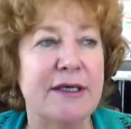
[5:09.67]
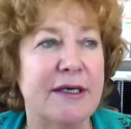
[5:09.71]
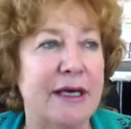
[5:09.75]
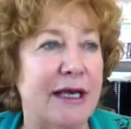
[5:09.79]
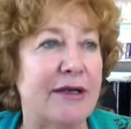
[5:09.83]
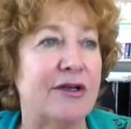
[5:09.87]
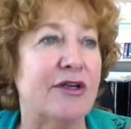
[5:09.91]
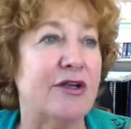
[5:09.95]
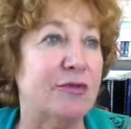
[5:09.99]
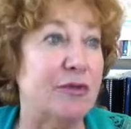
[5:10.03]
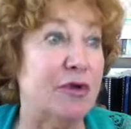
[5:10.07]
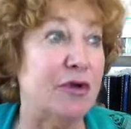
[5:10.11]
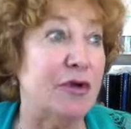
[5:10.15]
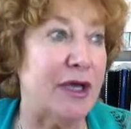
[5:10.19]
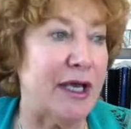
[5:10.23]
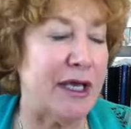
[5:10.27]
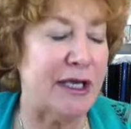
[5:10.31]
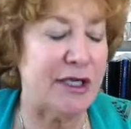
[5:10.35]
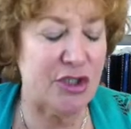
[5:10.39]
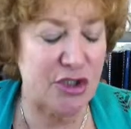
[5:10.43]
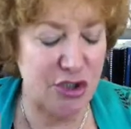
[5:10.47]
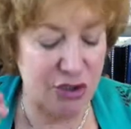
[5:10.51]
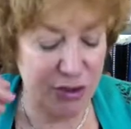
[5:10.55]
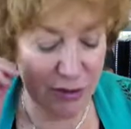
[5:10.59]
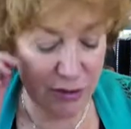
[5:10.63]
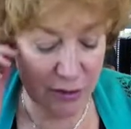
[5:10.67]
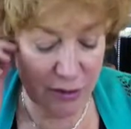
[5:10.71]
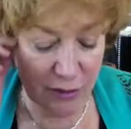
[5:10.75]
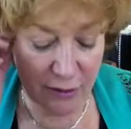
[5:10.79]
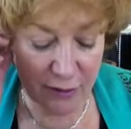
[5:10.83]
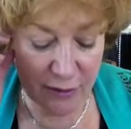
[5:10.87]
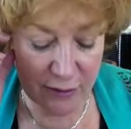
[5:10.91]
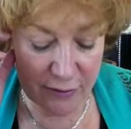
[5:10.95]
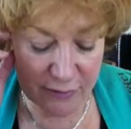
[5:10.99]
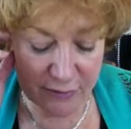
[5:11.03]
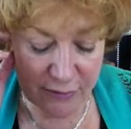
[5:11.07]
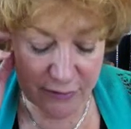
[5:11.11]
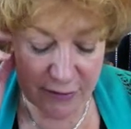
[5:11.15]
and communication
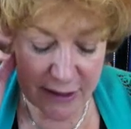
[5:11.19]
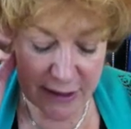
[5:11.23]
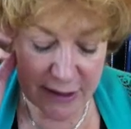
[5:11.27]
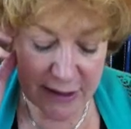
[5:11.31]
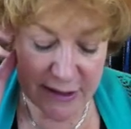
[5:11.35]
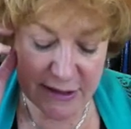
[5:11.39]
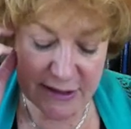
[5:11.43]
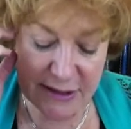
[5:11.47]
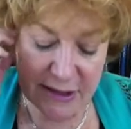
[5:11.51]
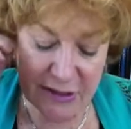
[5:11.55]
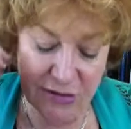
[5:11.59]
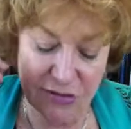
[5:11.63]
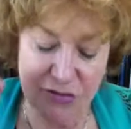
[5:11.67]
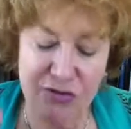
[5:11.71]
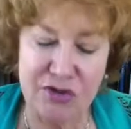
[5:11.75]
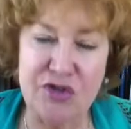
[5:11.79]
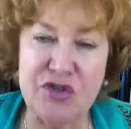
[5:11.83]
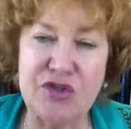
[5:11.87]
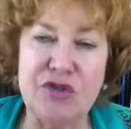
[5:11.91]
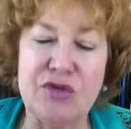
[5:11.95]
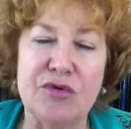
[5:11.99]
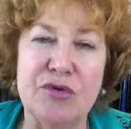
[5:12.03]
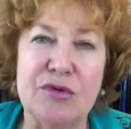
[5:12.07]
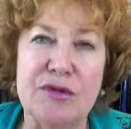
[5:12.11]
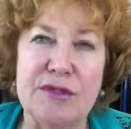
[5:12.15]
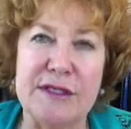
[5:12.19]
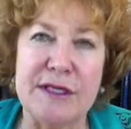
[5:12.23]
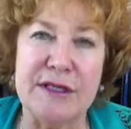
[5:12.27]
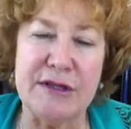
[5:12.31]
of synchronous tools,